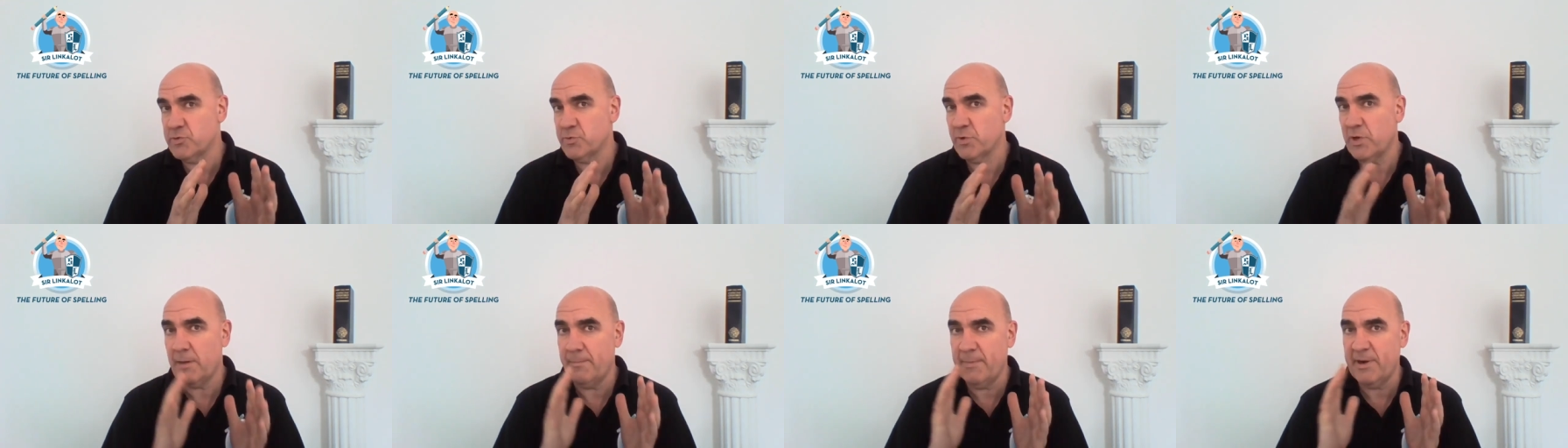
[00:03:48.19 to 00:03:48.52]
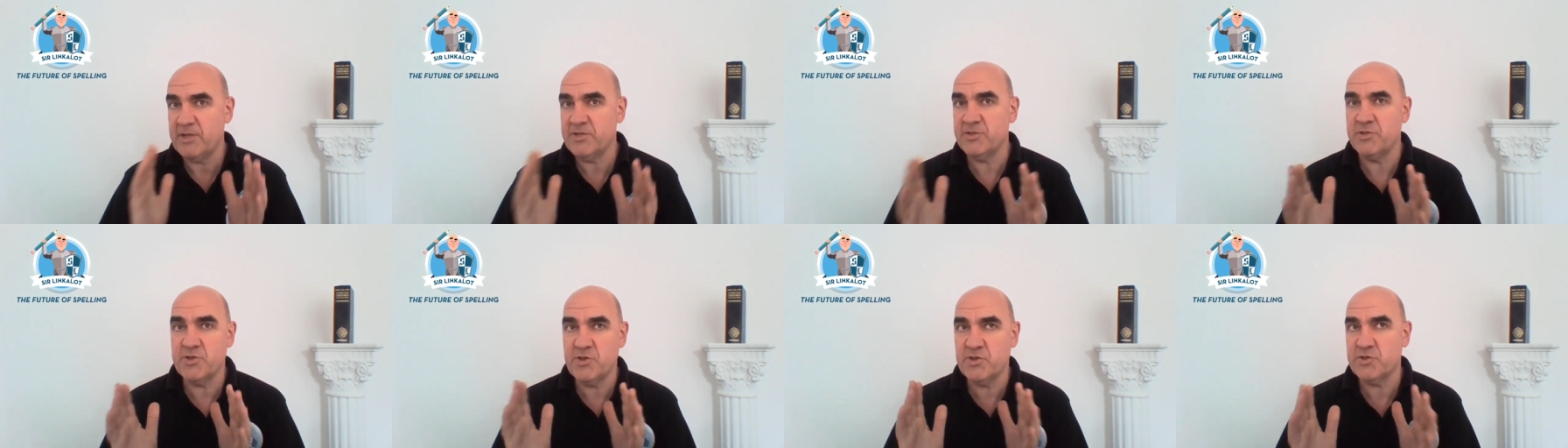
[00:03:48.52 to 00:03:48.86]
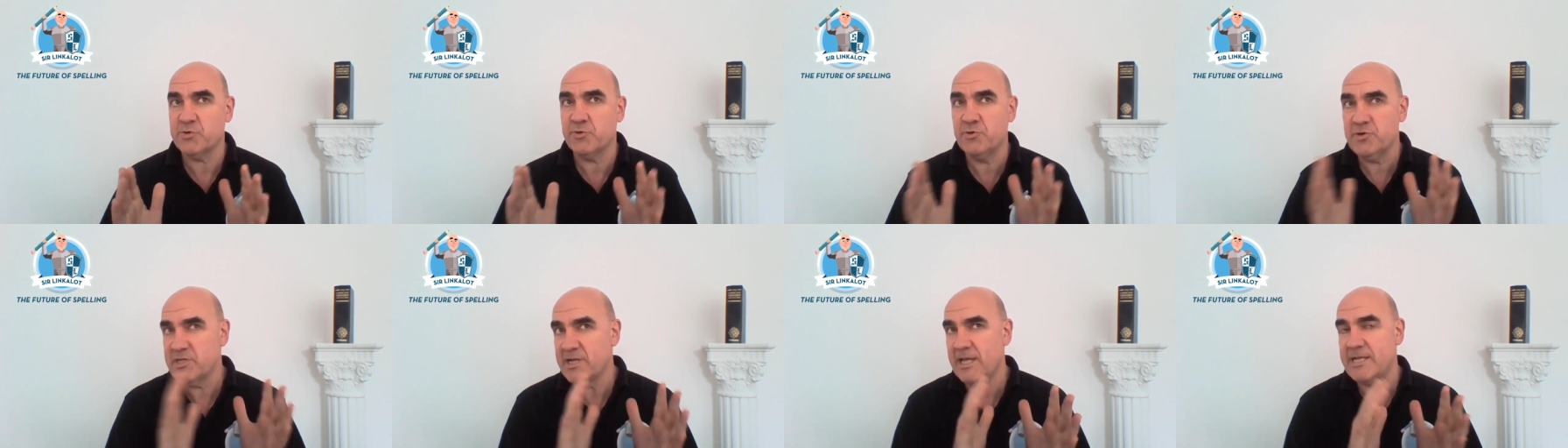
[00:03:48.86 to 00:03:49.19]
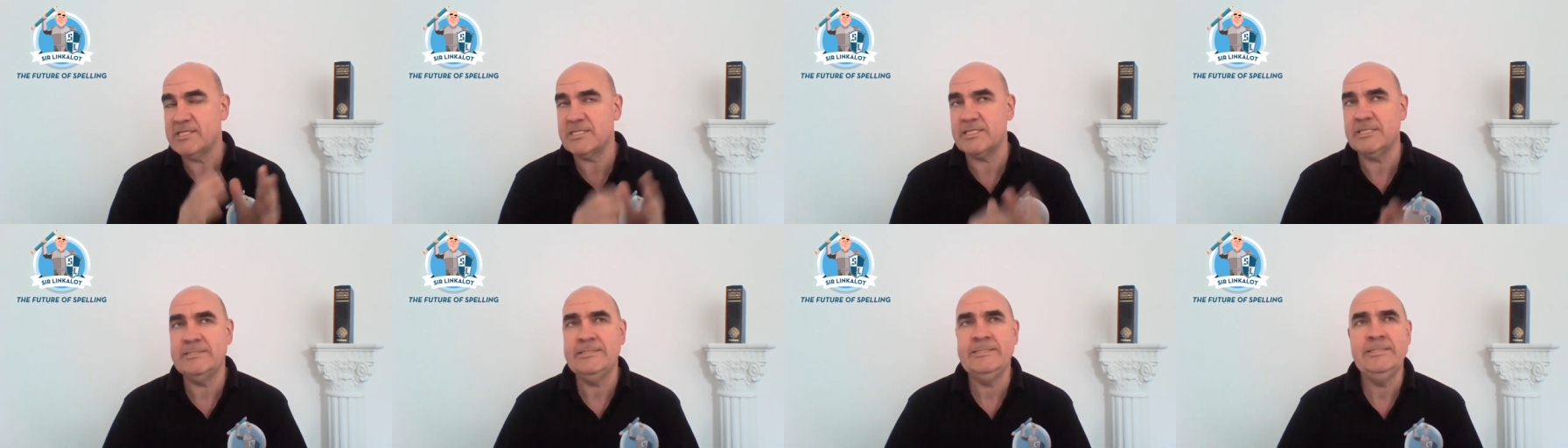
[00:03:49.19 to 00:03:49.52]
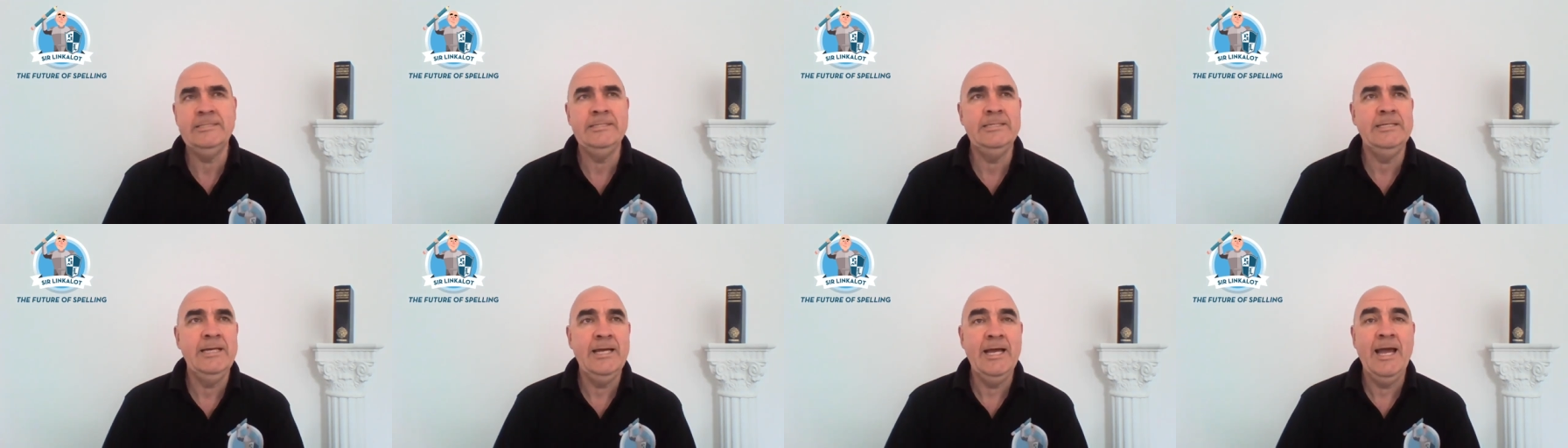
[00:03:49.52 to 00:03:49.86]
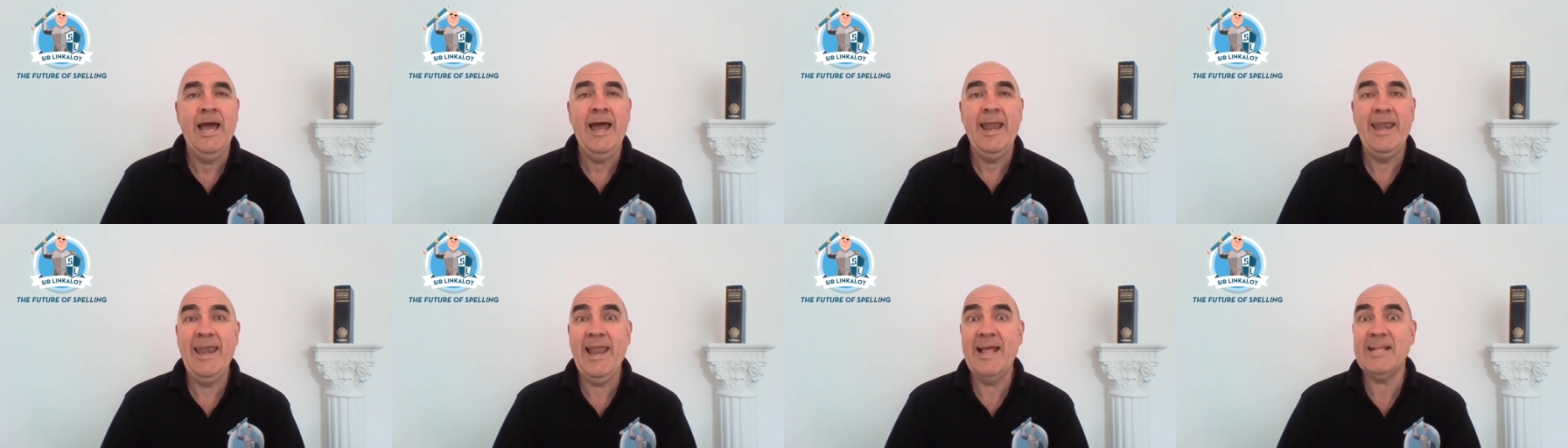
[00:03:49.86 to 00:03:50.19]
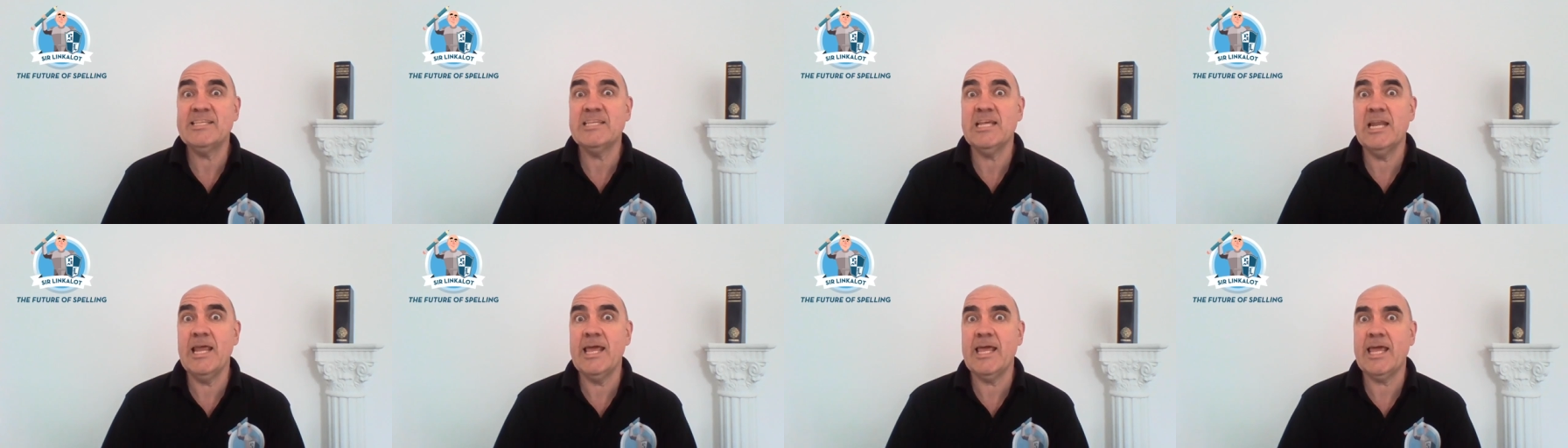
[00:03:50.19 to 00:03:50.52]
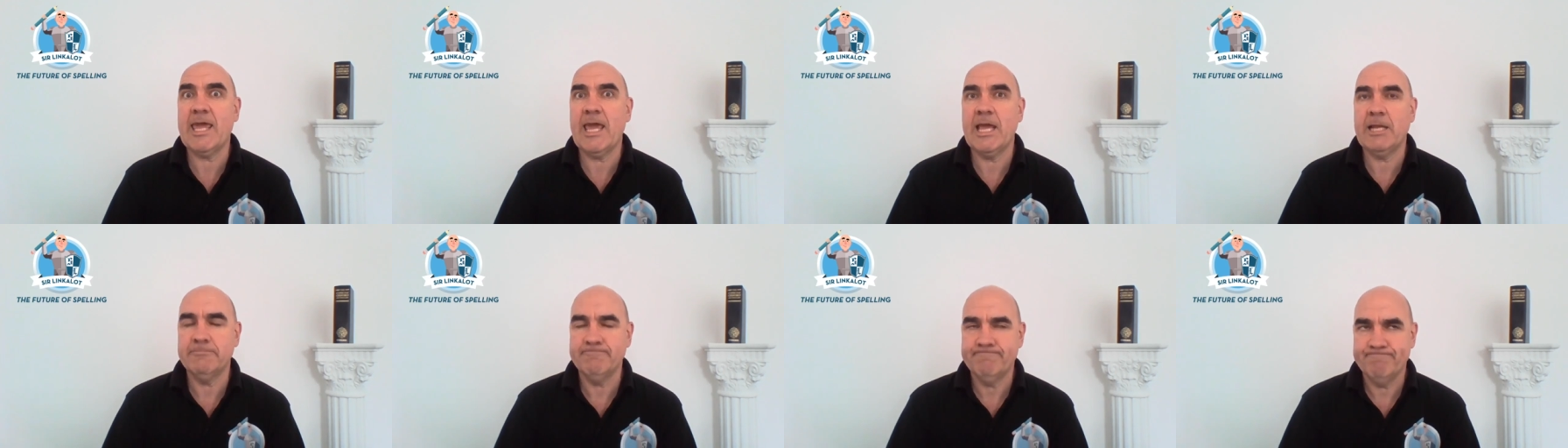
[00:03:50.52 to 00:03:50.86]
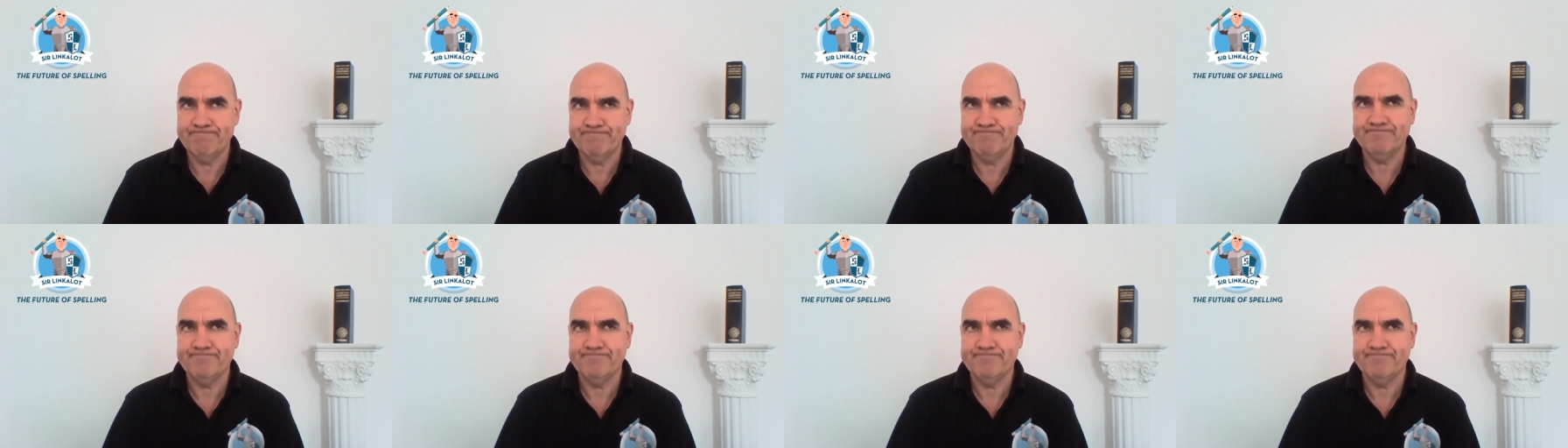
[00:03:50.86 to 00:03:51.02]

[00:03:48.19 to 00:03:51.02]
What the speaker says: We'll come back to Susie stories later. Letter linking.